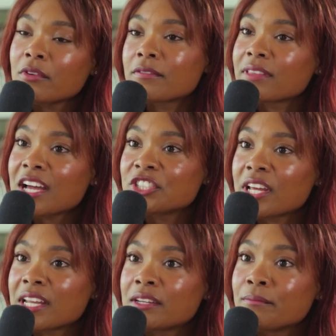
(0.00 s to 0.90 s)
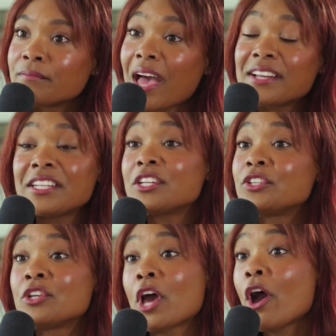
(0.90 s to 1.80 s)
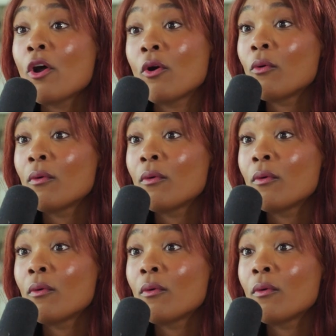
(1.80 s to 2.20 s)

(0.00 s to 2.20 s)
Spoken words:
reflection, I didn't know.